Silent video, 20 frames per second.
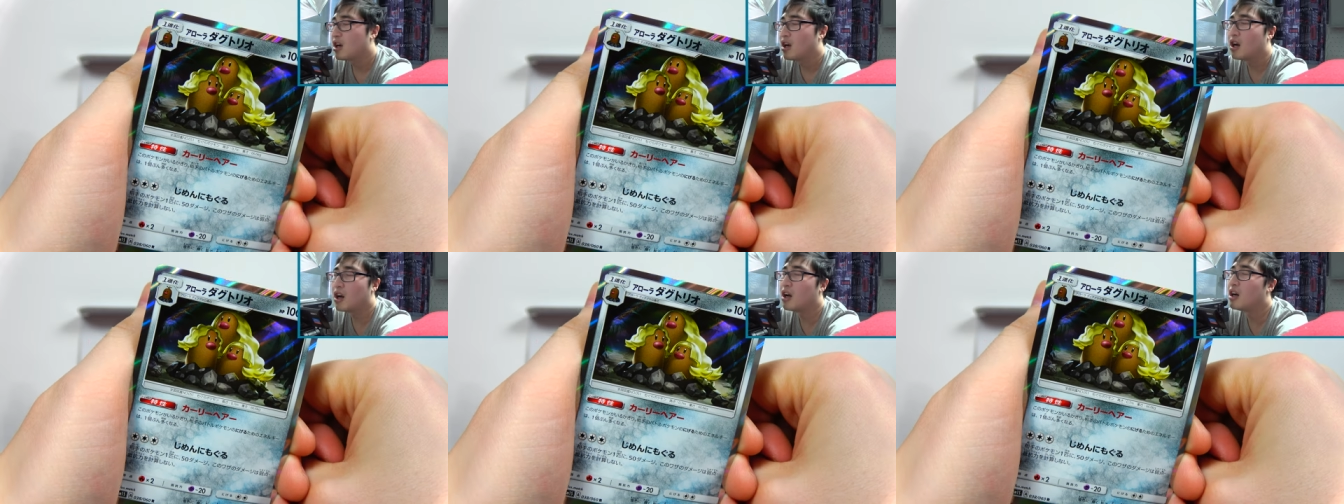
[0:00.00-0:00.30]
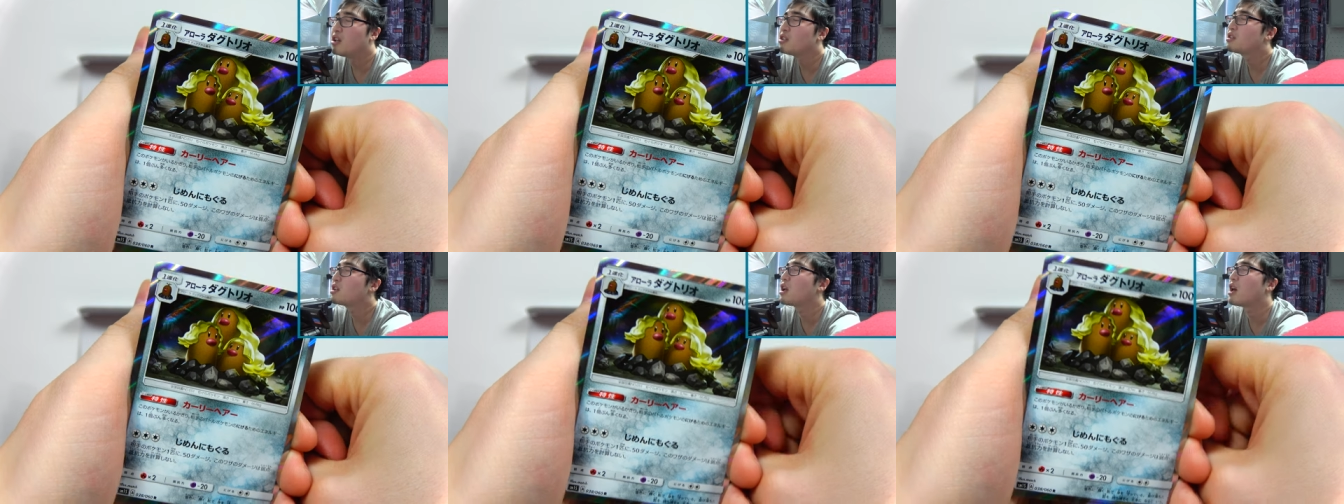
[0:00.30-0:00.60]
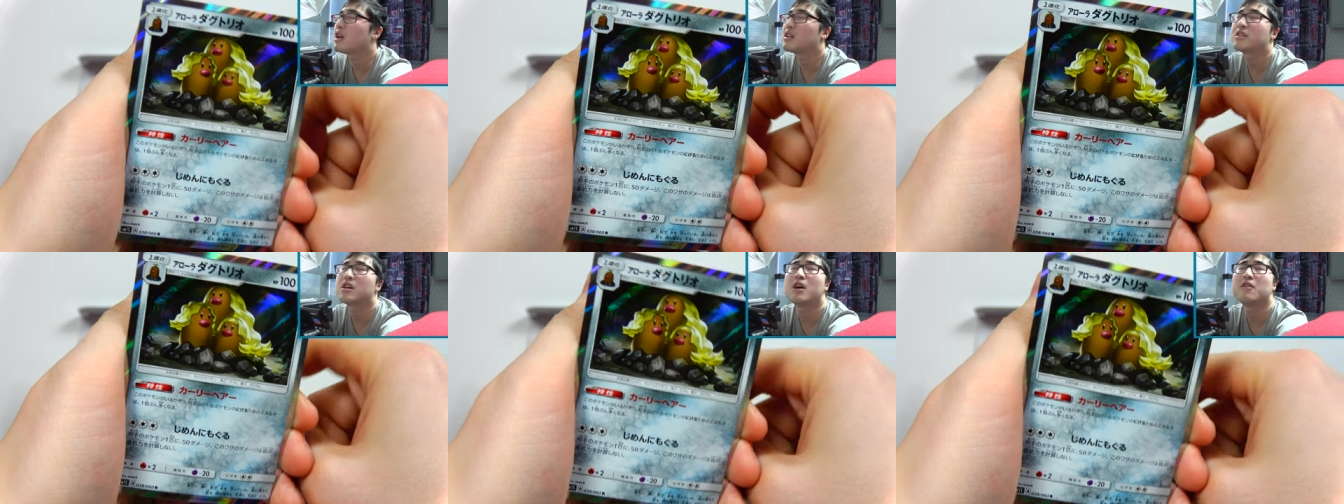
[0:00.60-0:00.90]
Uh, let's,
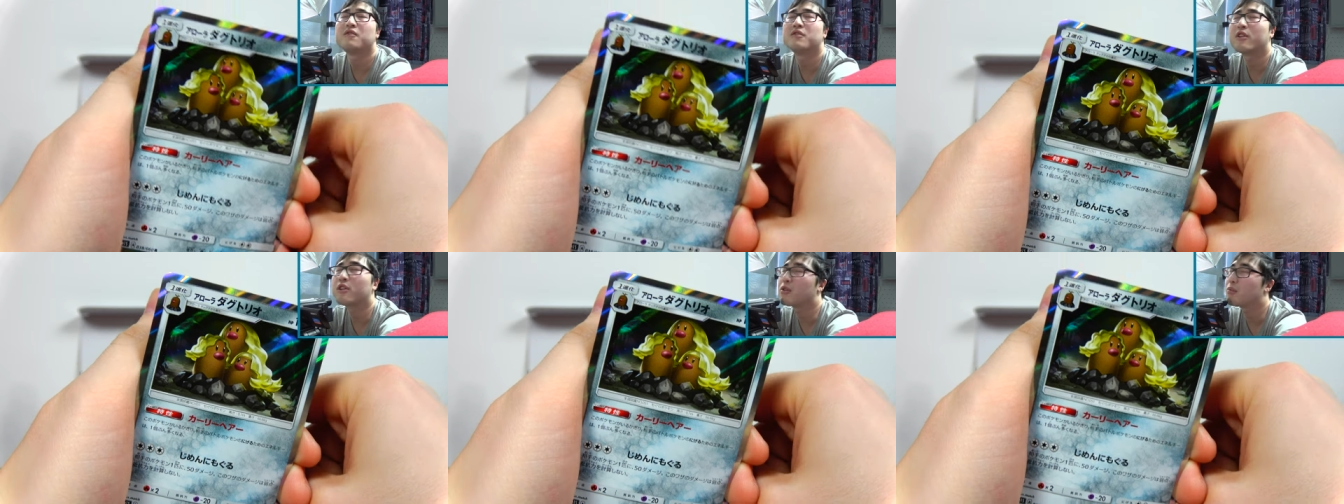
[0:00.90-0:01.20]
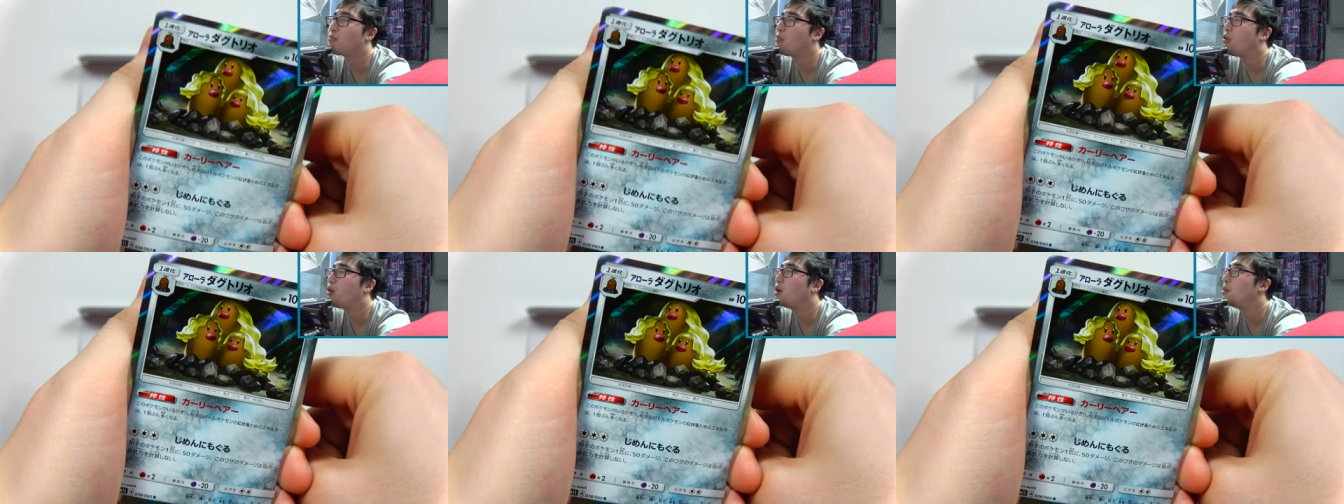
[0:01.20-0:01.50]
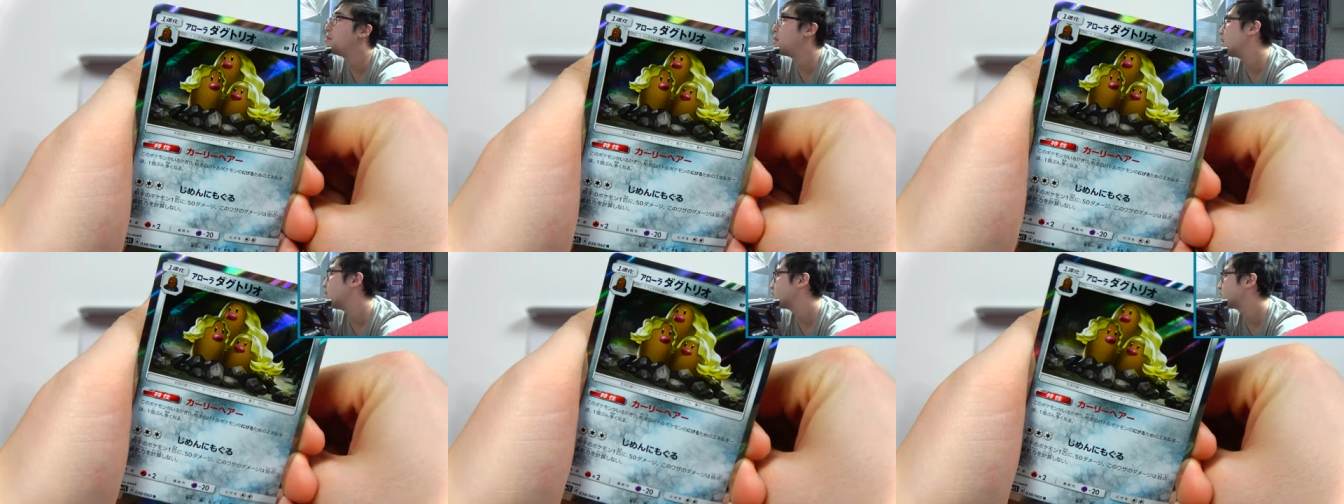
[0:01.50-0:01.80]
let's have another
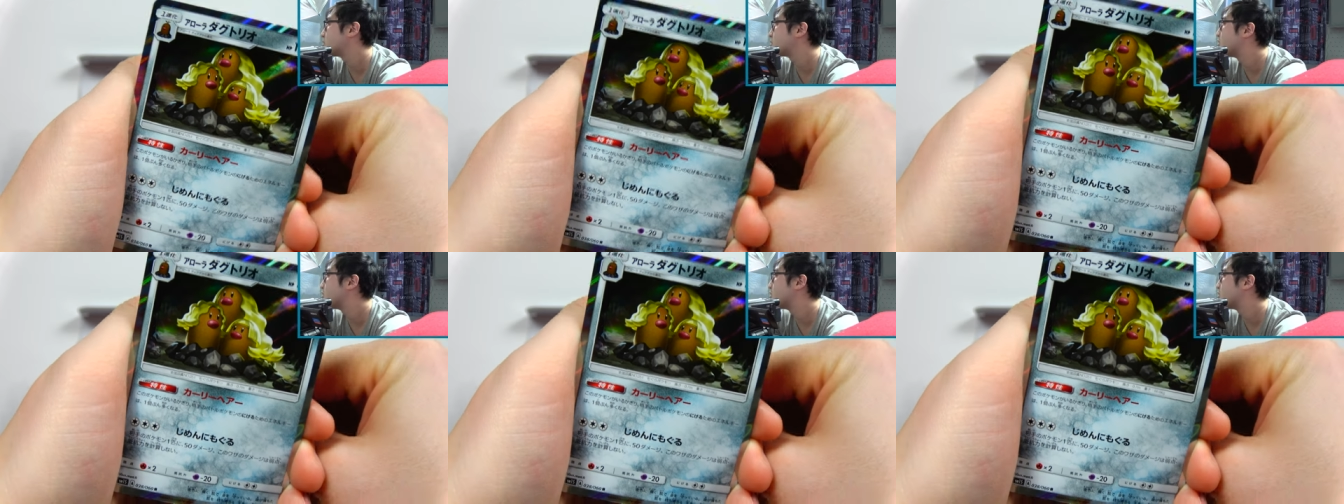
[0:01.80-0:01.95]
boy band